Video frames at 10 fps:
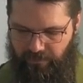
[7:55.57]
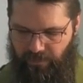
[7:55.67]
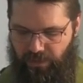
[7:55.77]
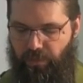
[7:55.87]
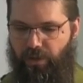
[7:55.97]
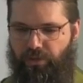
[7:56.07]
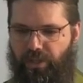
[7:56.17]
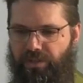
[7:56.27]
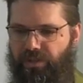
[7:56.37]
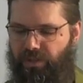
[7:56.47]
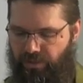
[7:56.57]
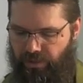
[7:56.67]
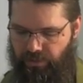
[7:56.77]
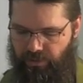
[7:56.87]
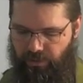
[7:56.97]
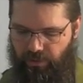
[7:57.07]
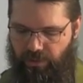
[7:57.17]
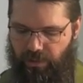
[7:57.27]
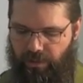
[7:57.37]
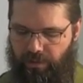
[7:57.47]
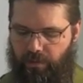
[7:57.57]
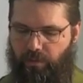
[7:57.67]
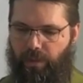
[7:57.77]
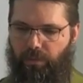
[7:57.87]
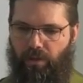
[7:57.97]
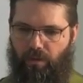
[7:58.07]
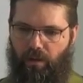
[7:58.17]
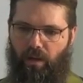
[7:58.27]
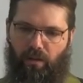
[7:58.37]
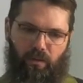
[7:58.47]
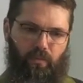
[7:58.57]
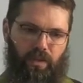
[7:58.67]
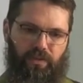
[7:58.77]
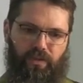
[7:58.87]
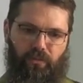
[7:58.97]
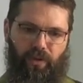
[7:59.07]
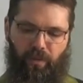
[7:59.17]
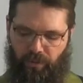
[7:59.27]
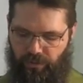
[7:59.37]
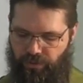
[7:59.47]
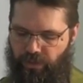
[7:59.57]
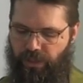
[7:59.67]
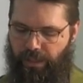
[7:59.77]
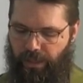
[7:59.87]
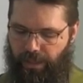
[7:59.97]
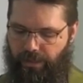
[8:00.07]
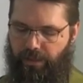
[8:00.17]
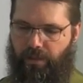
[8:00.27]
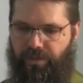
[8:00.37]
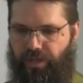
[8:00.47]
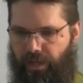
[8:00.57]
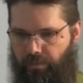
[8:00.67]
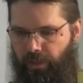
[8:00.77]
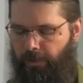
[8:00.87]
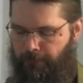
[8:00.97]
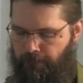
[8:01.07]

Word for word: As far as Jesus is concerned, we were all once rebels and his enemy,